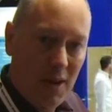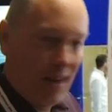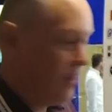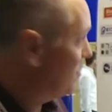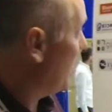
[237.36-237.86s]
then
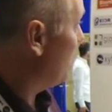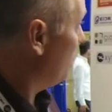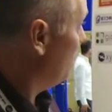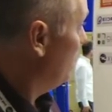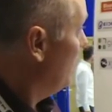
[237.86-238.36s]
it's safe.
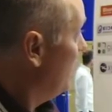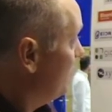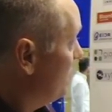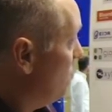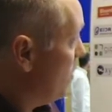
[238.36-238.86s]

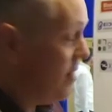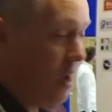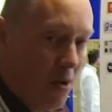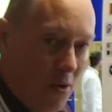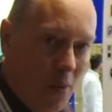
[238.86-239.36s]
So we
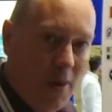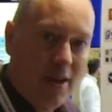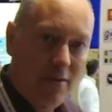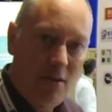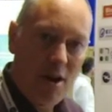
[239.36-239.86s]
know that we
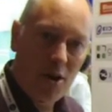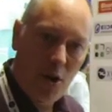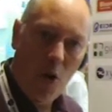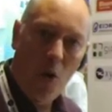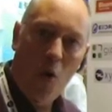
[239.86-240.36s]
can run a
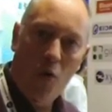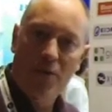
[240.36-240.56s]
core